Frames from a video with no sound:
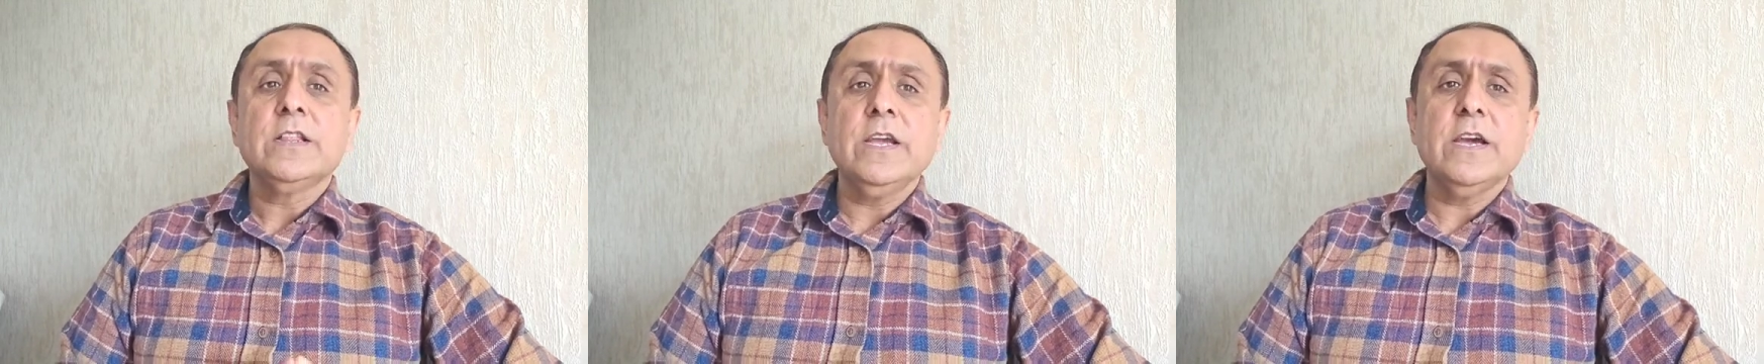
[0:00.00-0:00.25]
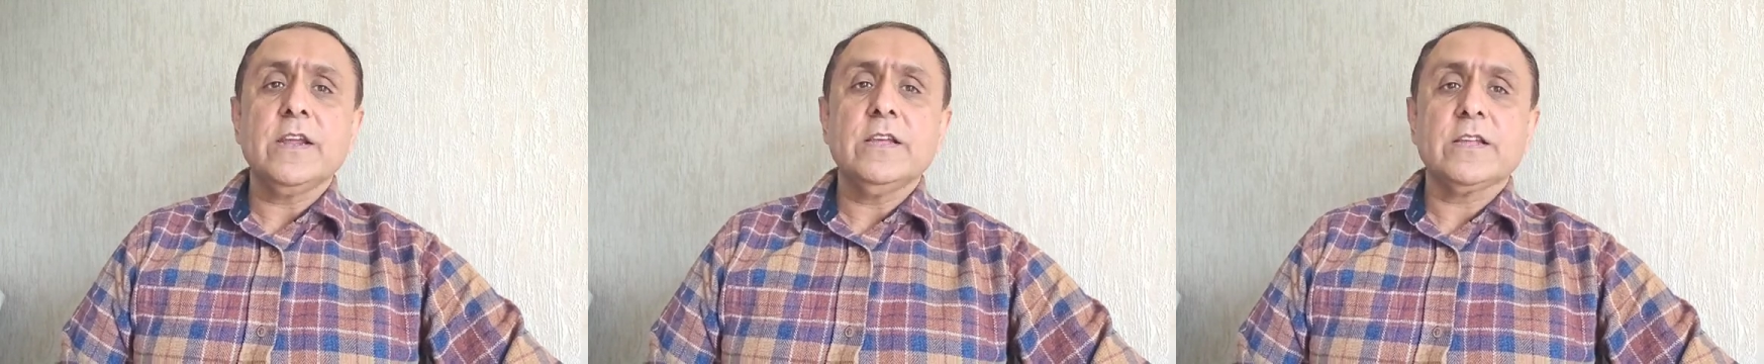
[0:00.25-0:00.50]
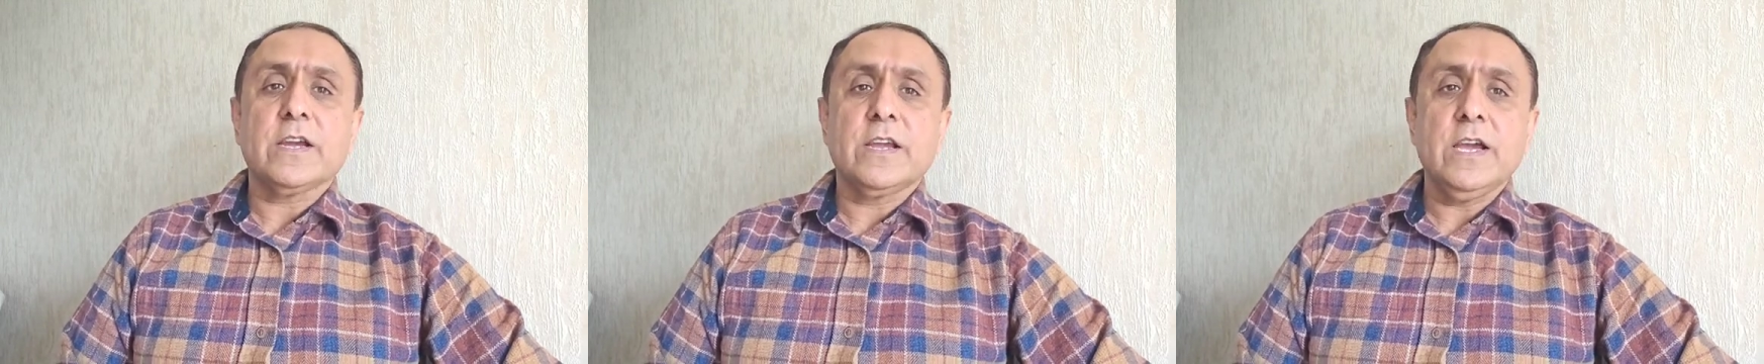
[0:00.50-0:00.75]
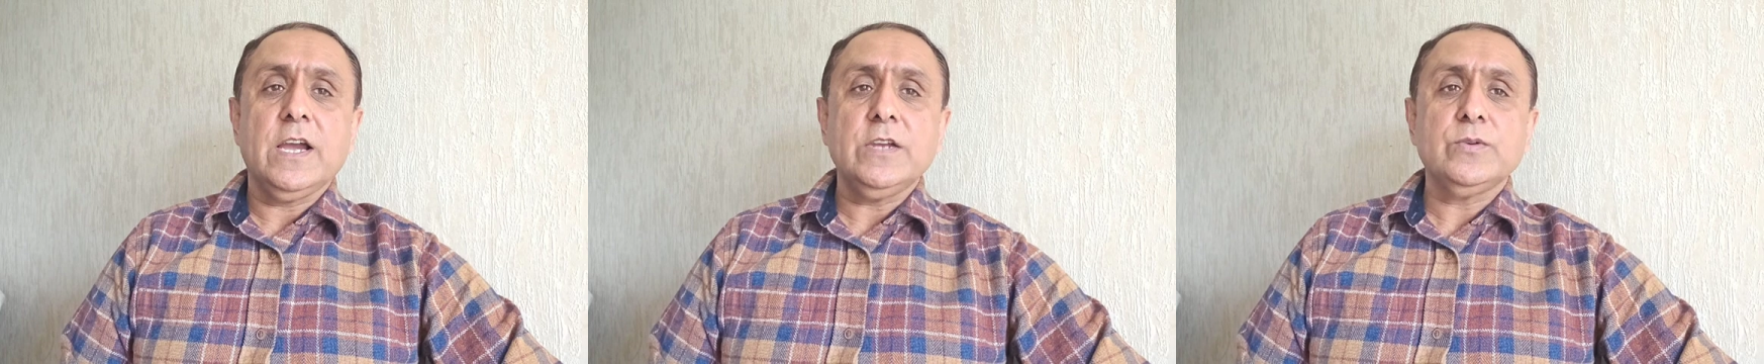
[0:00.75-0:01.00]
There is a
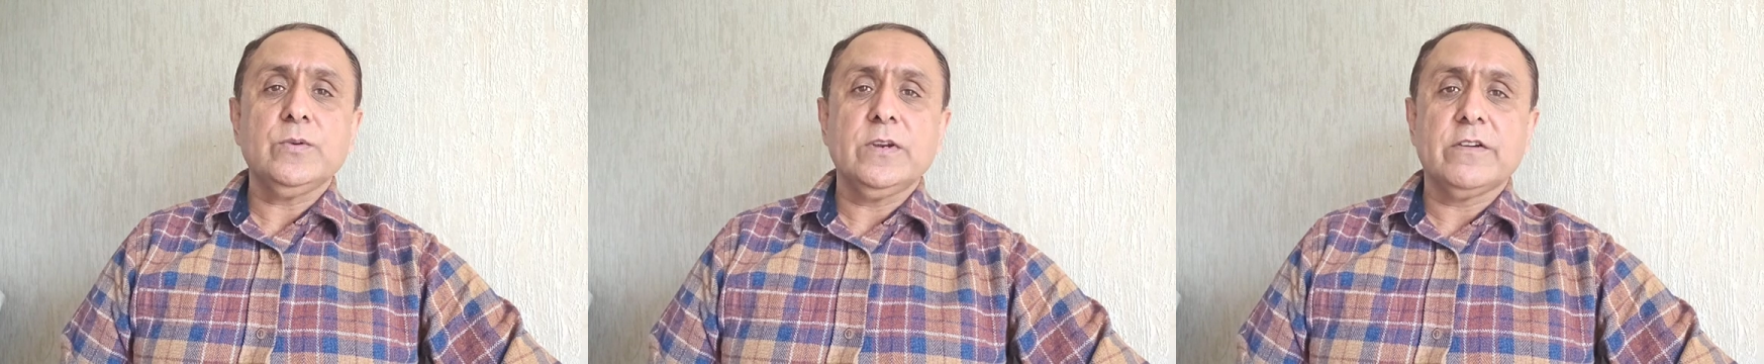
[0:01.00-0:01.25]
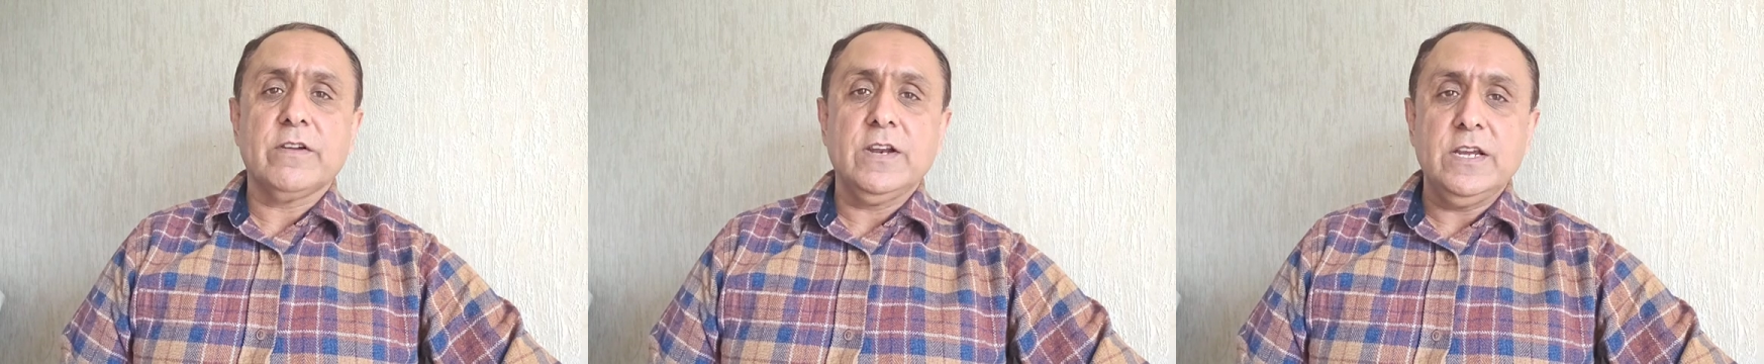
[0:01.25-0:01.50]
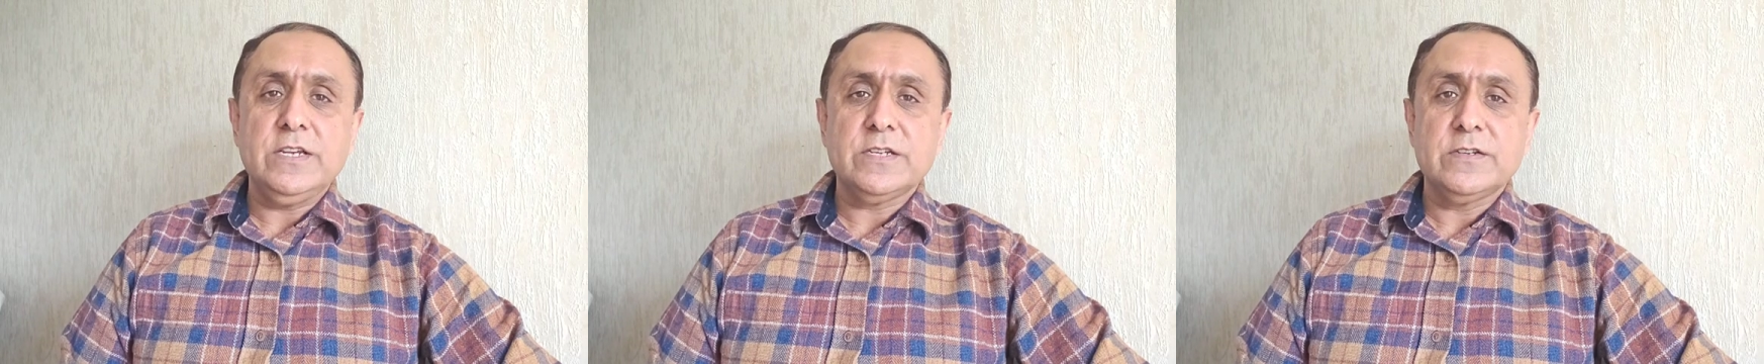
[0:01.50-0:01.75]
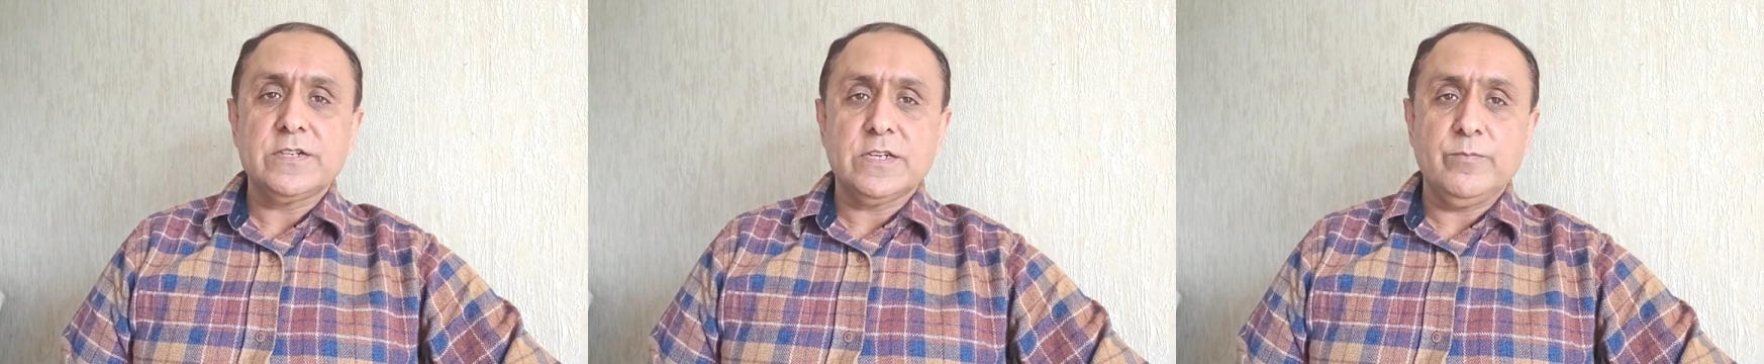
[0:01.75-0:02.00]
causal
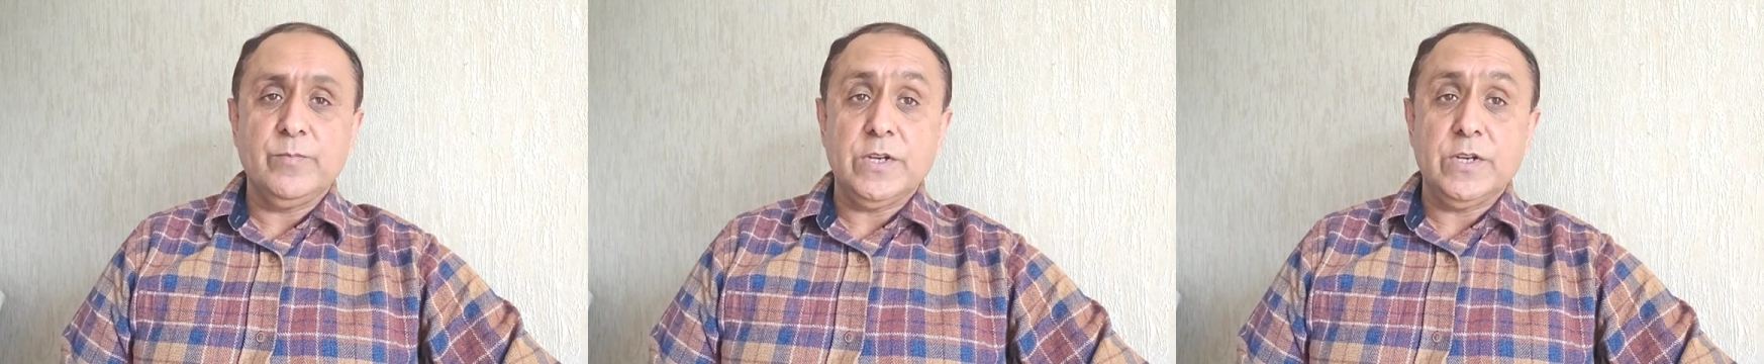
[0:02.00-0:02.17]
relationship